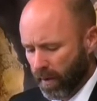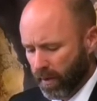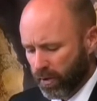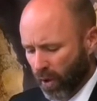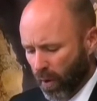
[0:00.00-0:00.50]

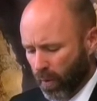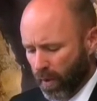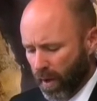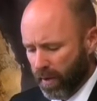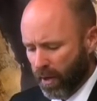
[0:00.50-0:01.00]

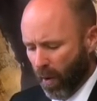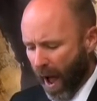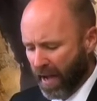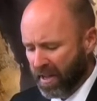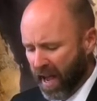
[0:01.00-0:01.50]
So, you know,
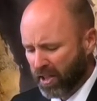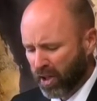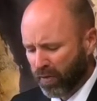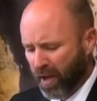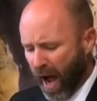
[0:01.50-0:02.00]
I guess
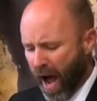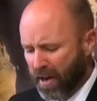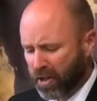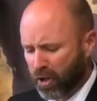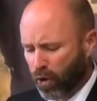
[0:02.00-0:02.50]
if
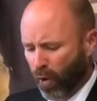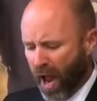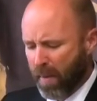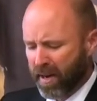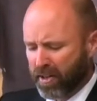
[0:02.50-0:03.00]
God could
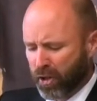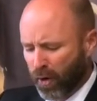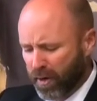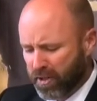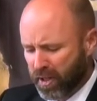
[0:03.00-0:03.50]
cram an
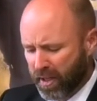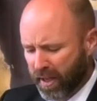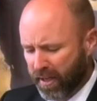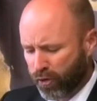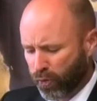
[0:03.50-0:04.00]
eternity
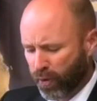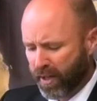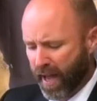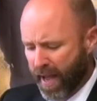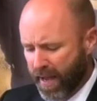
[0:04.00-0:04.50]
into three
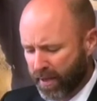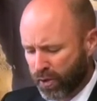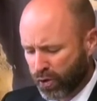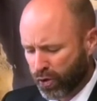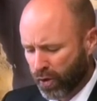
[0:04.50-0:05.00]

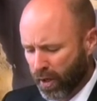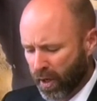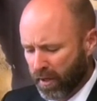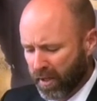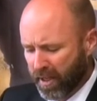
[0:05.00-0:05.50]
days,
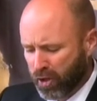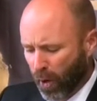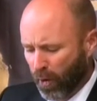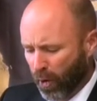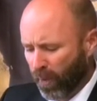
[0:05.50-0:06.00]
then
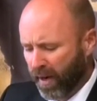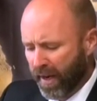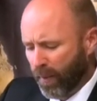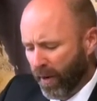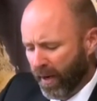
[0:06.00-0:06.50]
eternal
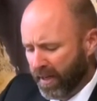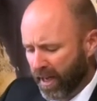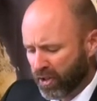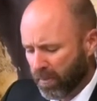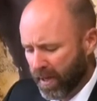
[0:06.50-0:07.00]
really, really
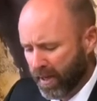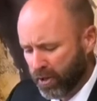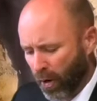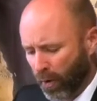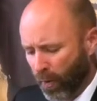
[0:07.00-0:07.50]
doesn't mean
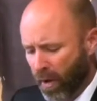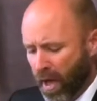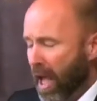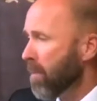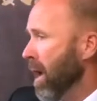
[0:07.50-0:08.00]
eternal,
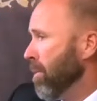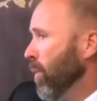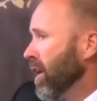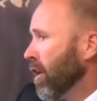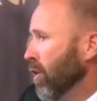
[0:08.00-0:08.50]
and maybe
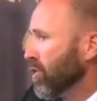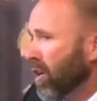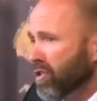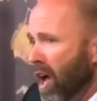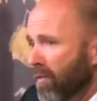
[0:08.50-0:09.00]
we could lose
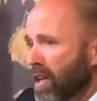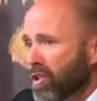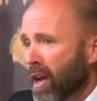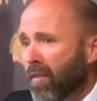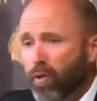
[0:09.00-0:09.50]
our
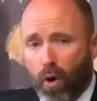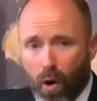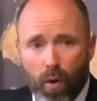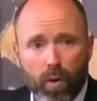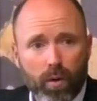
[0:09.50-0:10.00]
salvation after all.